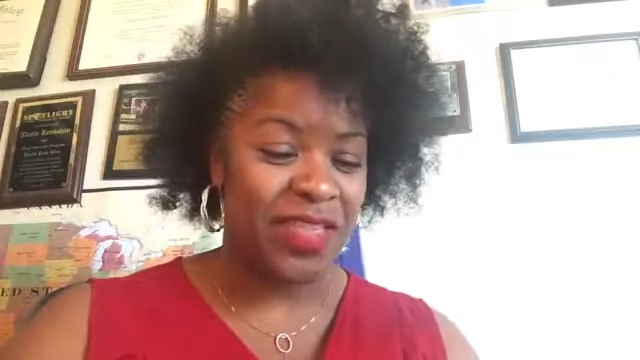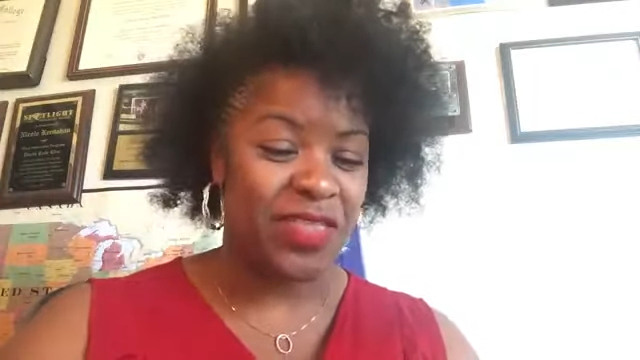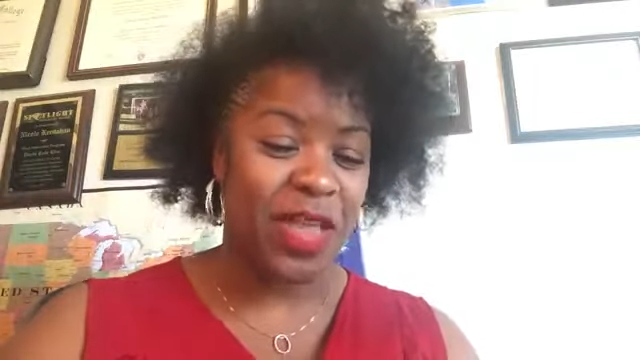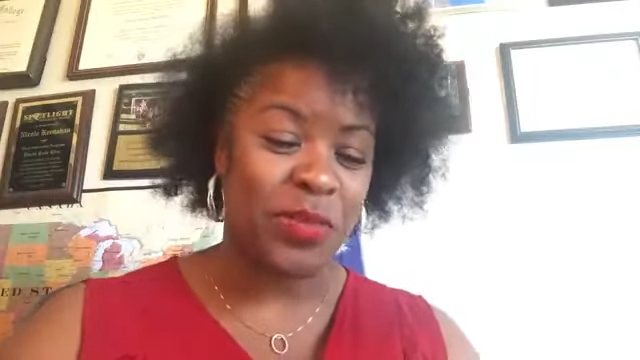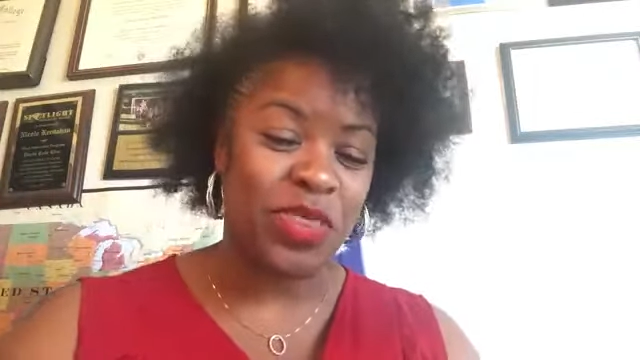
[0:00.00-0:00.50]

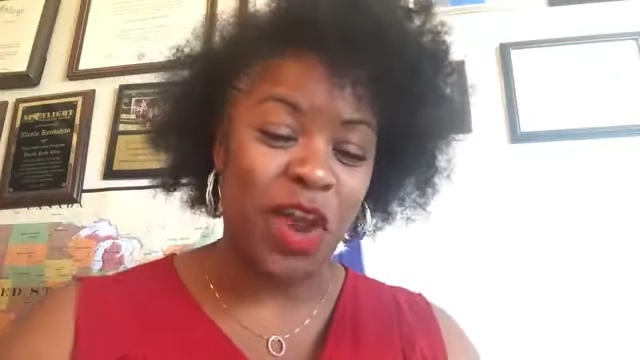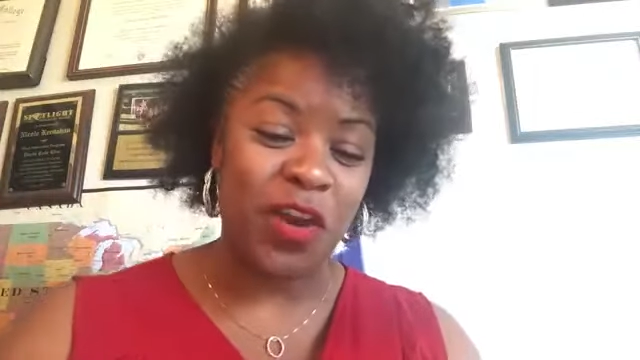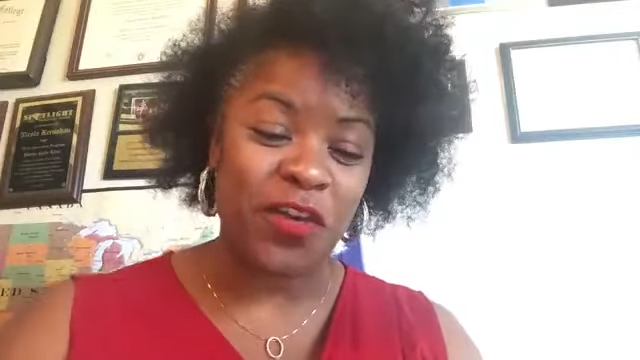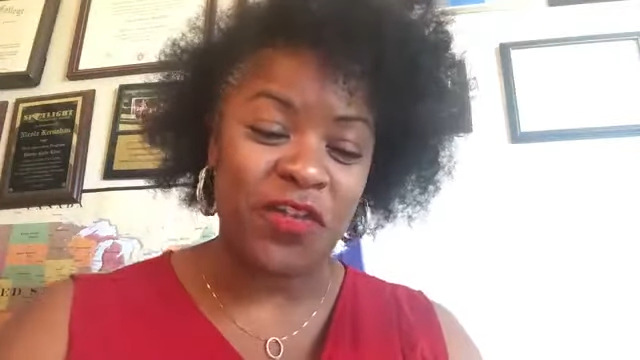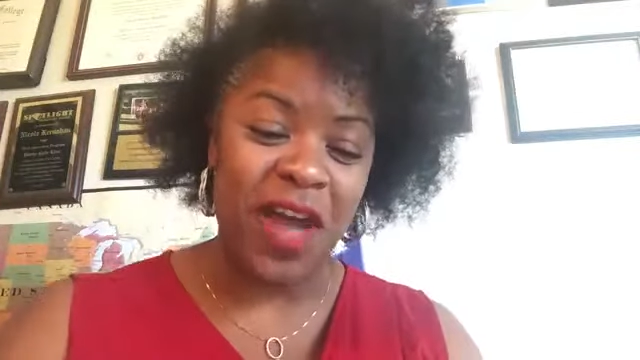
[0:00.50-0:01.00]
Then with
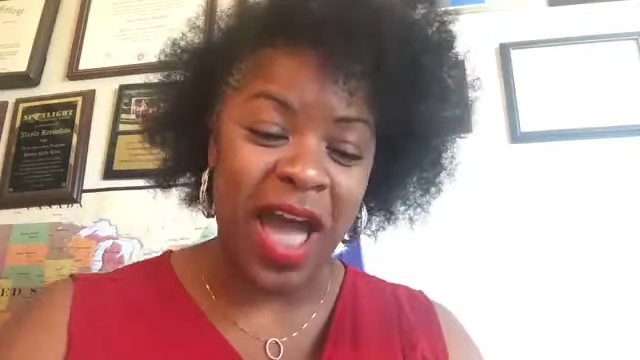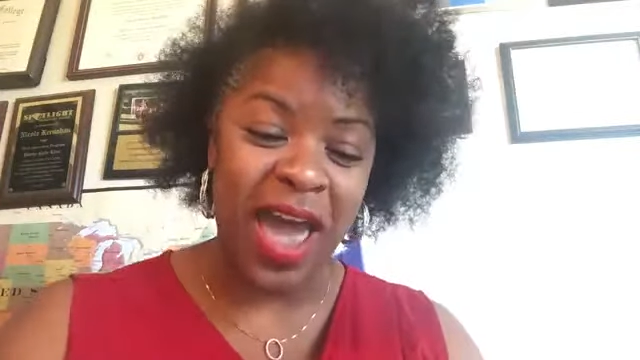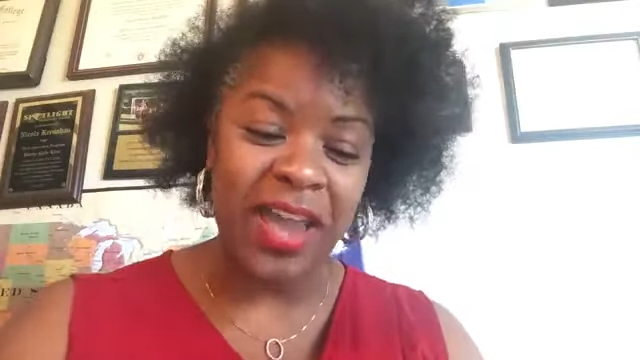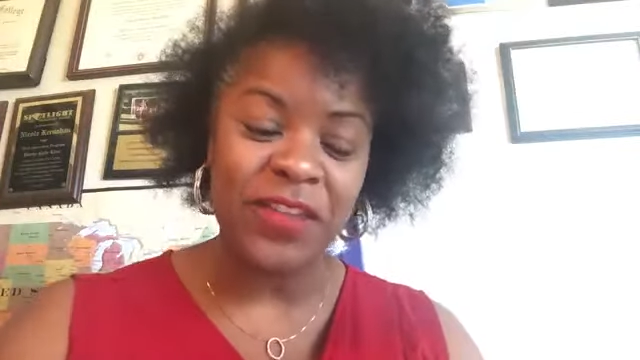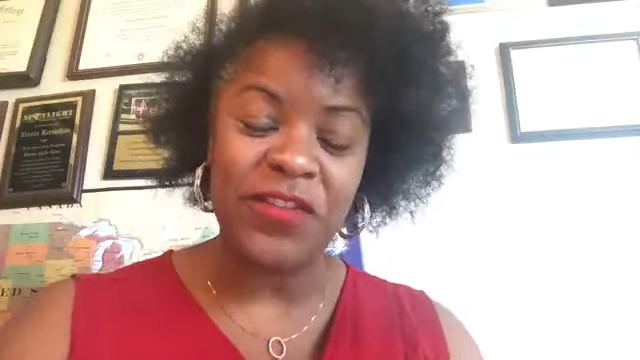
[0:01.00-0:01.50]
her
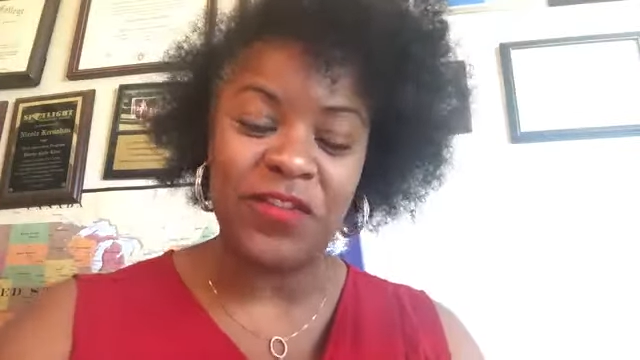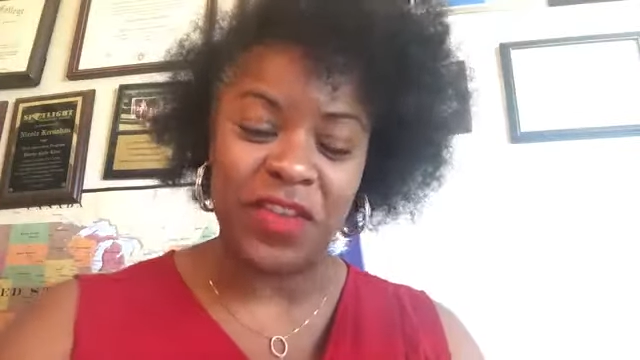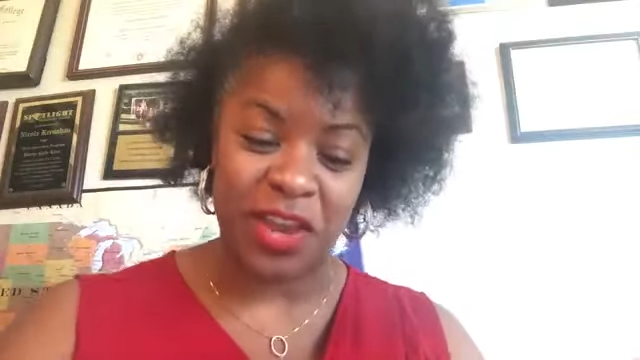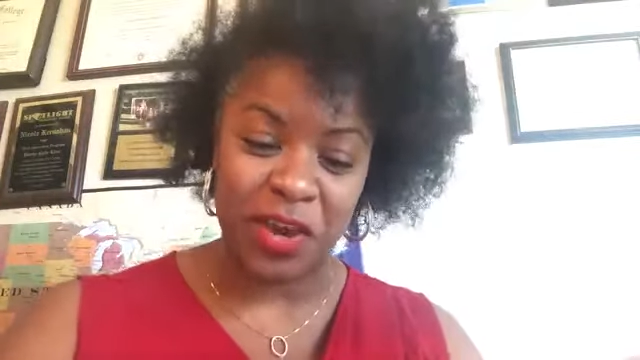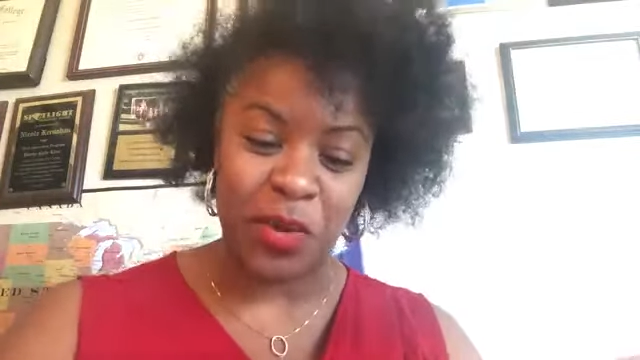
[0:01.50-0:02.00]
fine
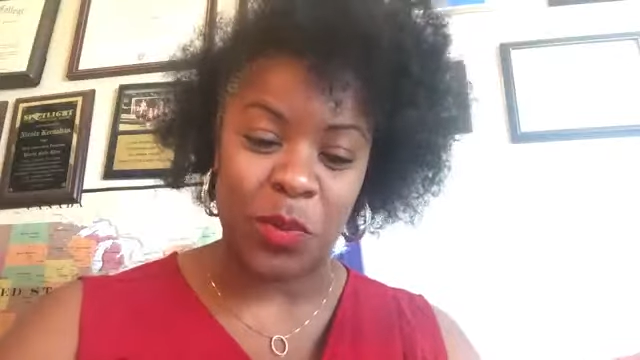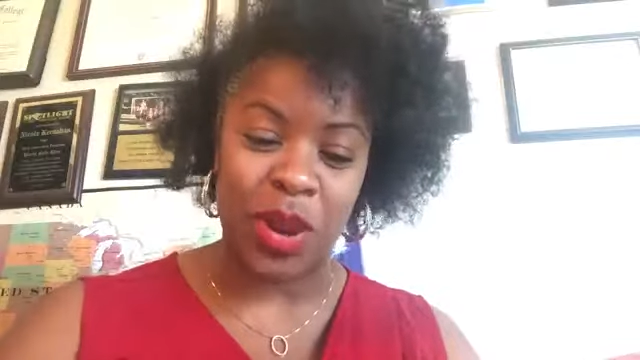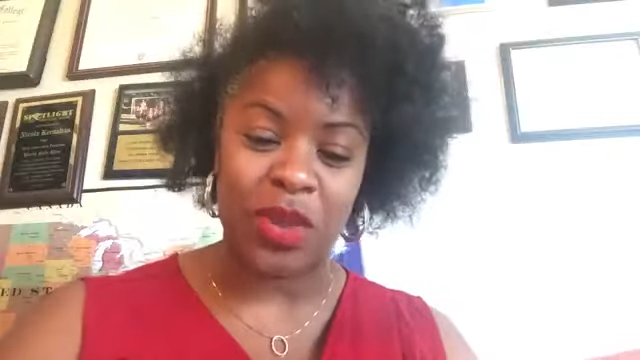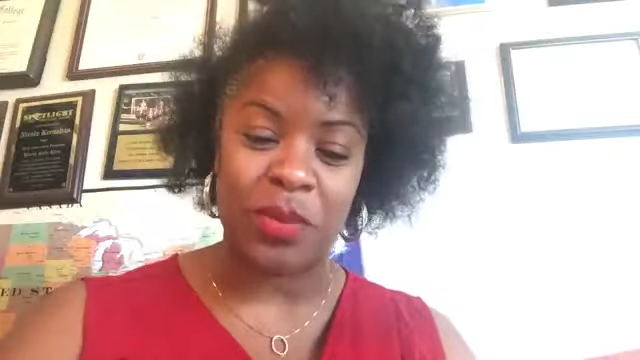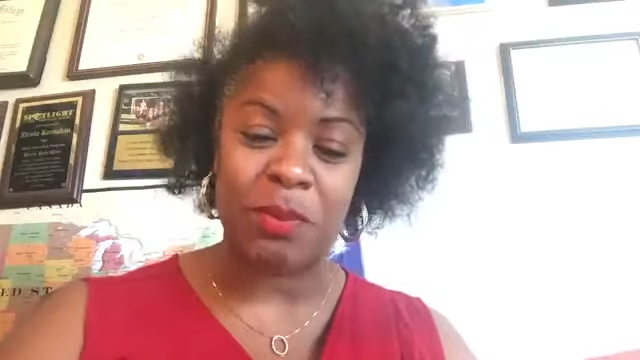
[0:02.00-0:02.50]
finger
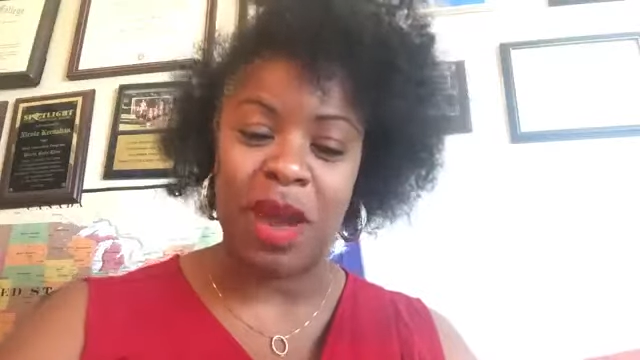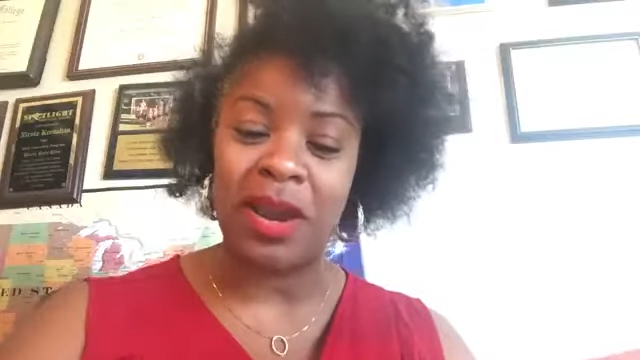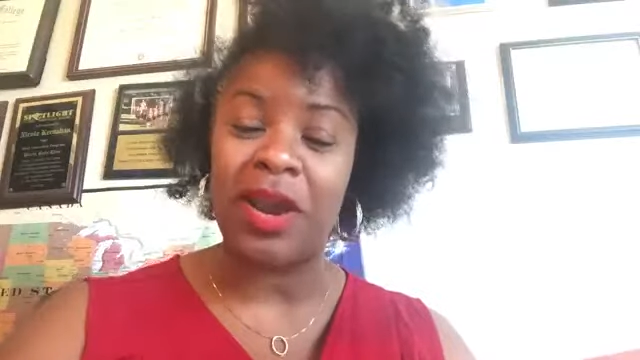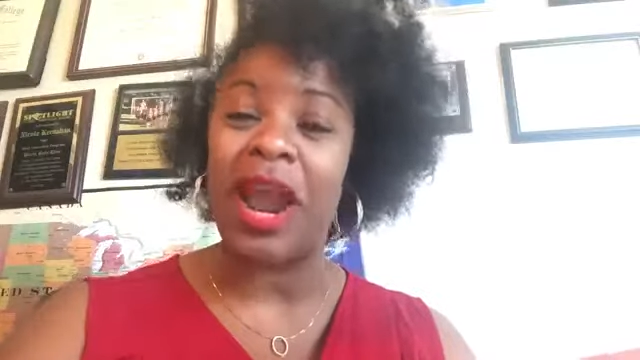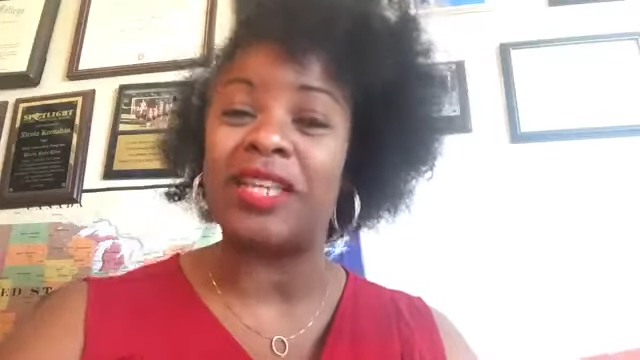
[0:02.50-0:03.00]
where the
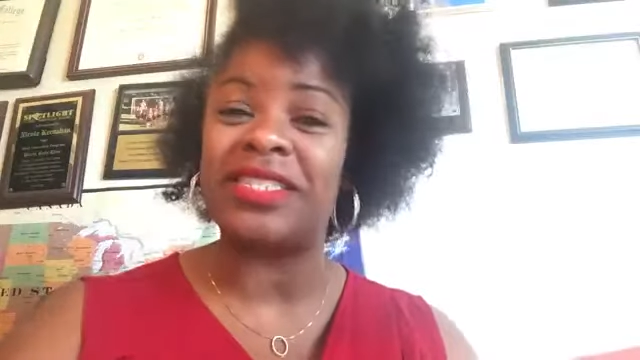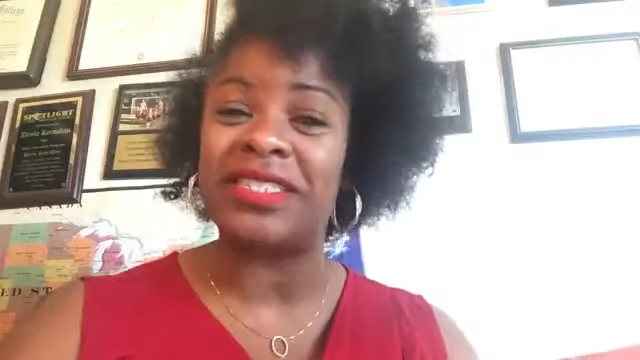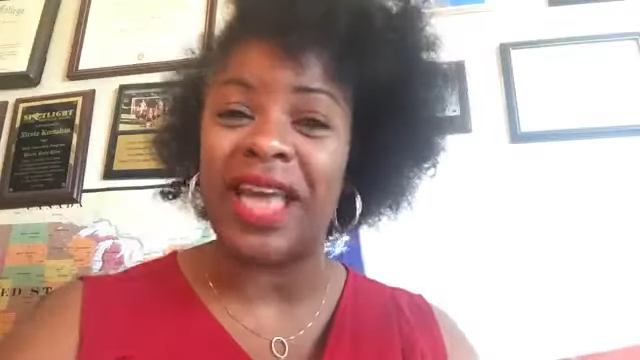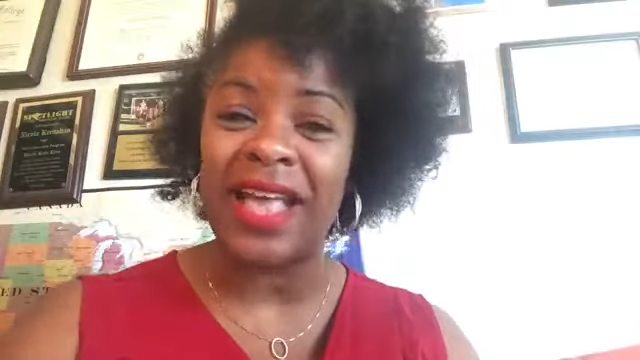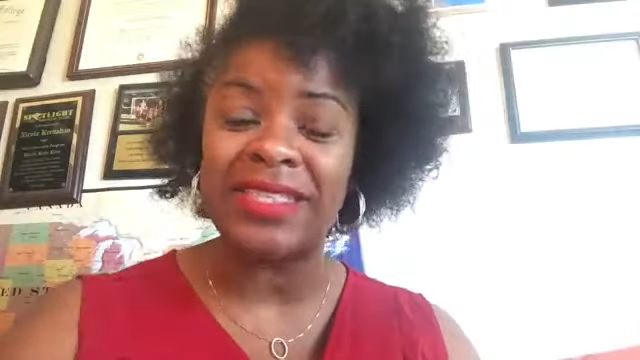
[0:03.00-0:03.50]
monarch had
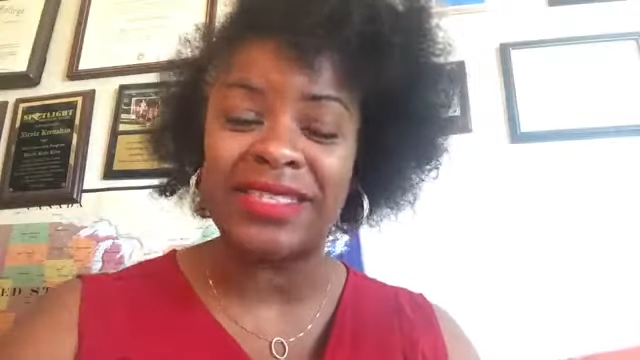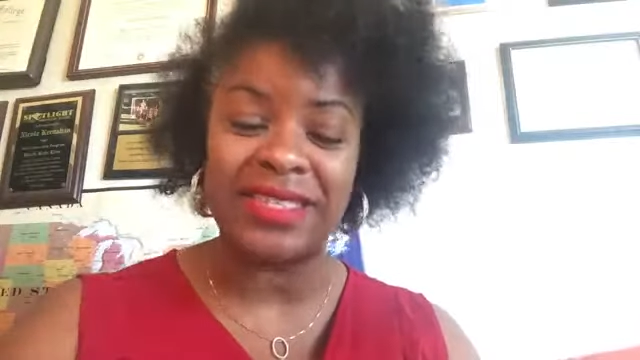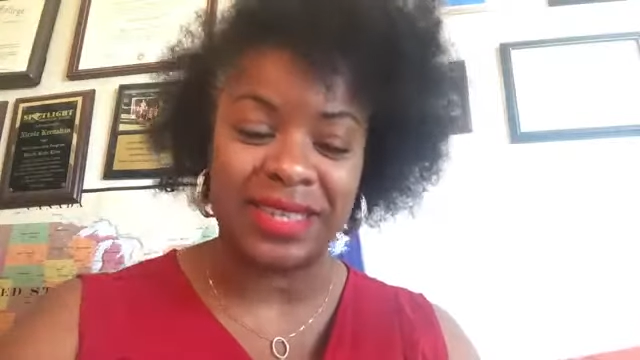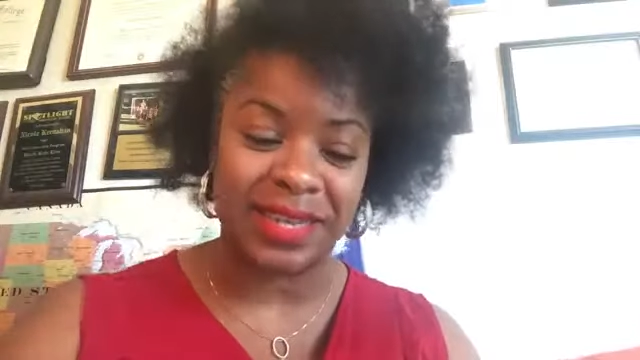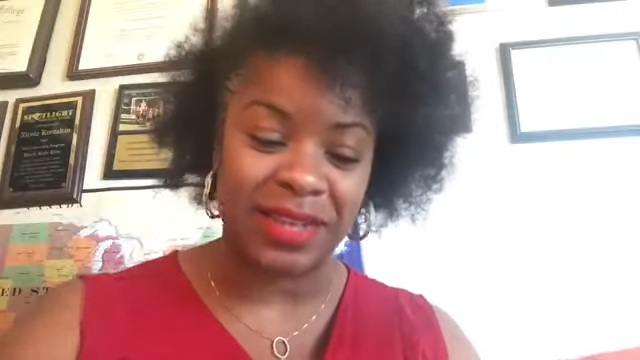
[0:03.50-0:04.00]
sat
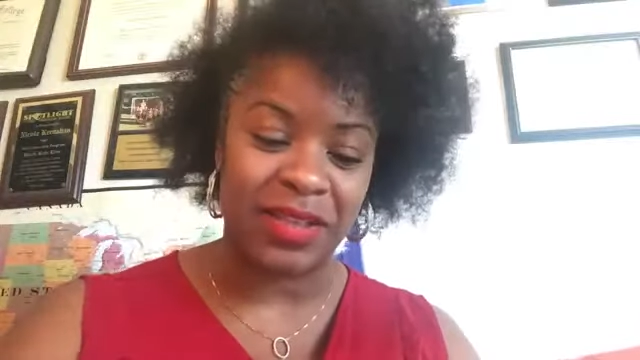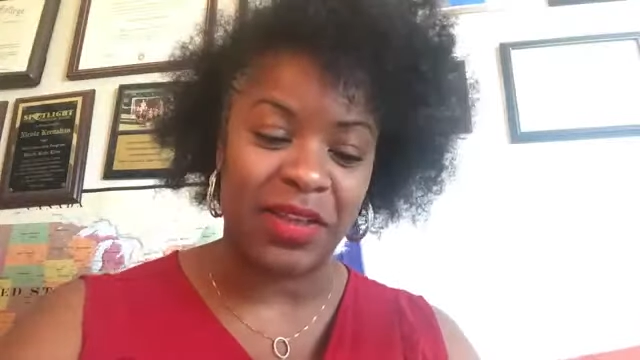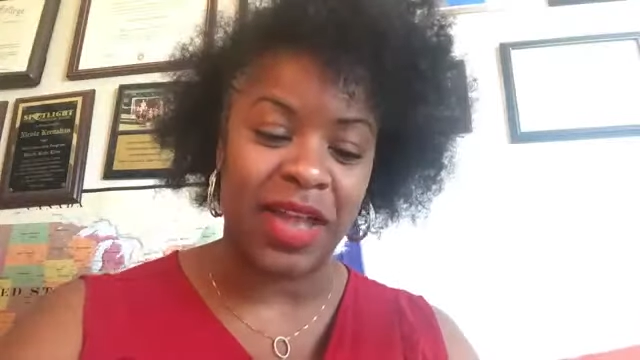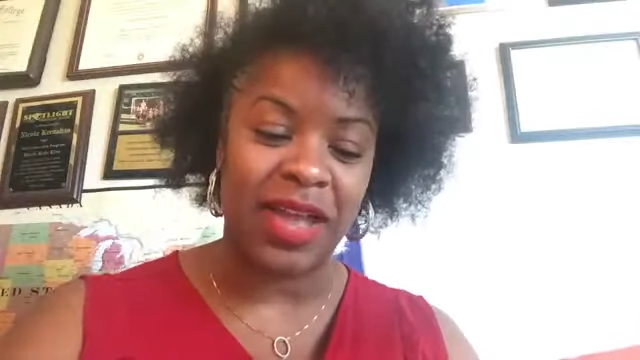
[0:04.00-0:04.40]
still,